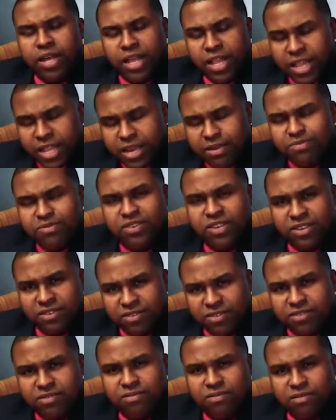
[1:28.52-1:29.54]

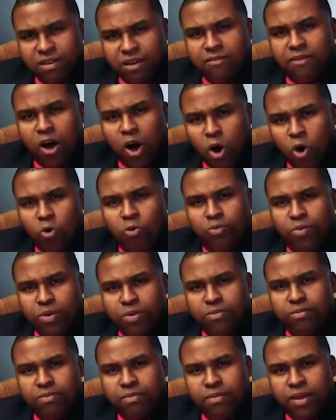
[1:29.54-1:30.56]
glimpses of hope
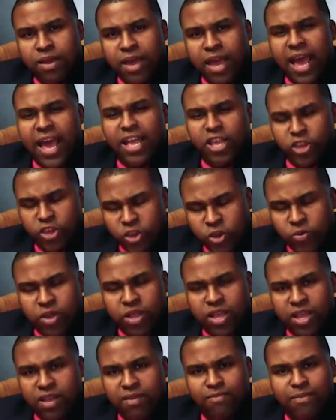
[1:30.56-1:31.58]
and
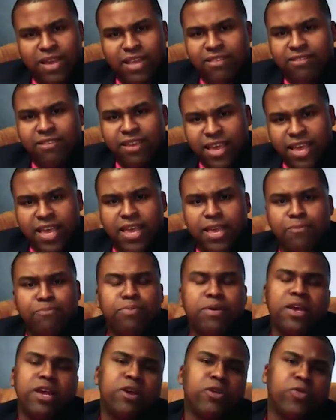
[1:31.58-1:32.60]
unity indeed
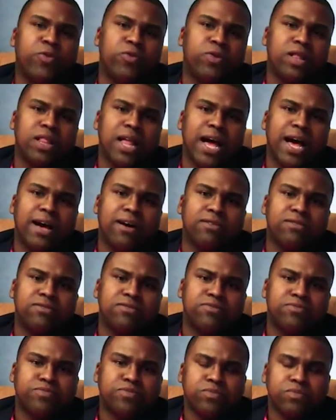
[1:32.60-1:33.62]
peer through the
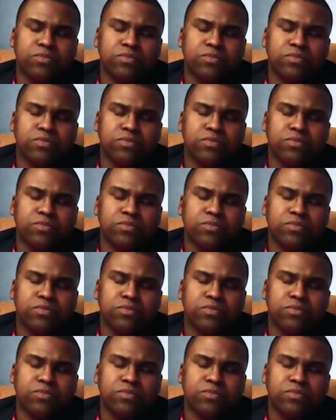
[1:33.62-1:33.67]
clouds.